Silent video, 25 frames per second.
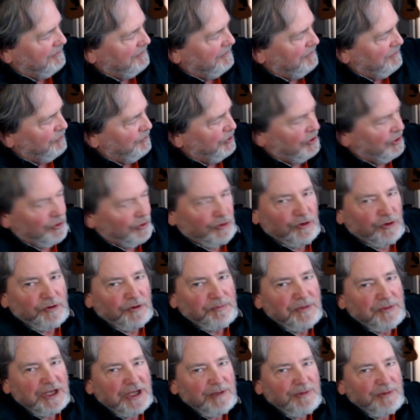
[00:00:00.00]
would
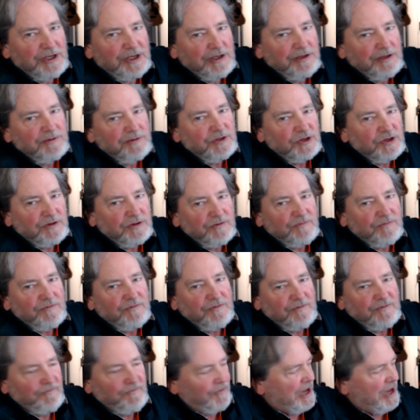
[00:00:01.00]
hold maybe
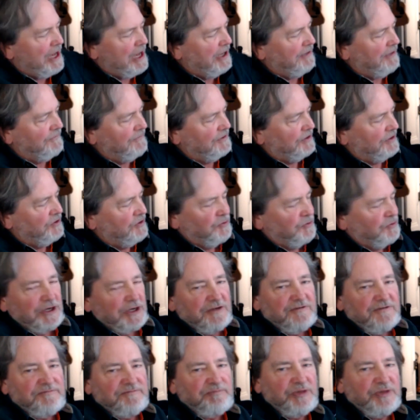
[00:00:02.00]
5 to
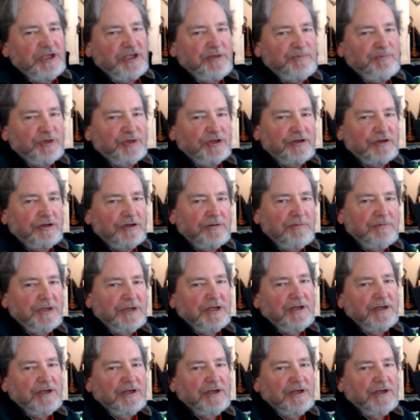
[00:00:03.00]
12 people.